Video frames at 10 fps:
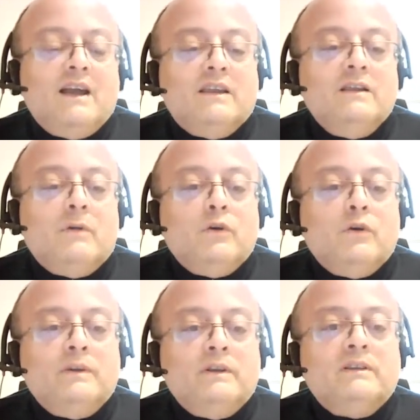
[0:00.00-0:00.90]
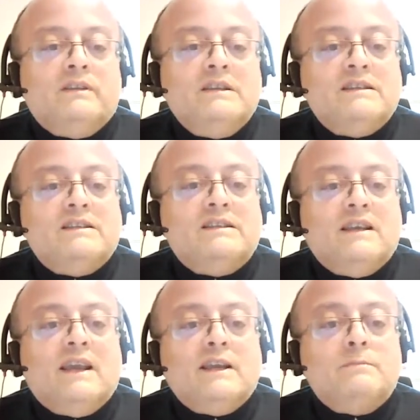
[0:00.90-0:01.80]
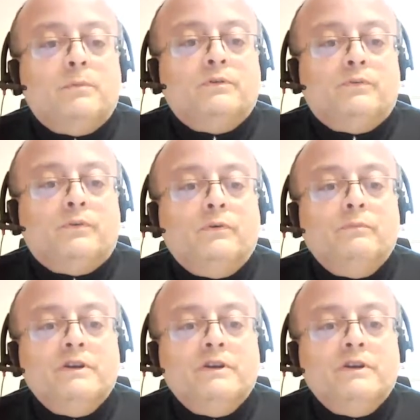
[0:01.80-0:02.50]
in my opinion, this expert forum